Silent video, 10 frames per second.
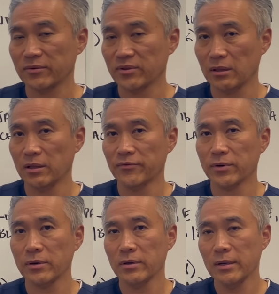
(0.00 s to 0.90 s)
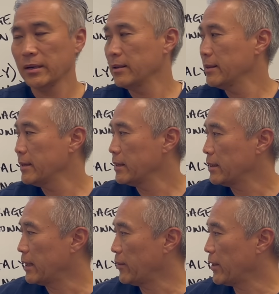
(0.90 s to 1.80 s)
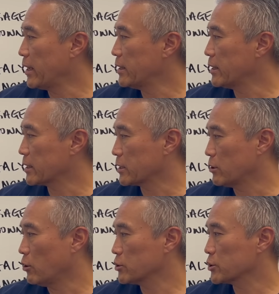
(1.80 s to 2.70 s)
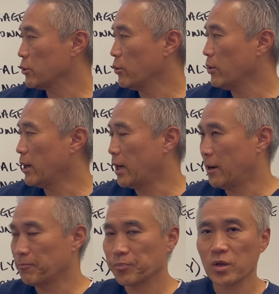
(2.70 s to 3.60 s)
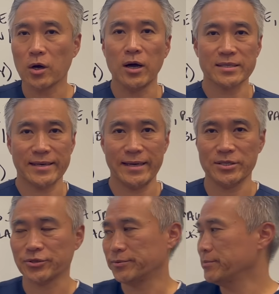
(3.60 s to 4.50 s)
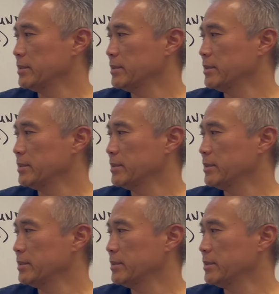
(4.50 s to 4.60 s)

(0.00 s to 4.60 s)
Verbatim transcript: of the liver. And then it can also um, cause cancer.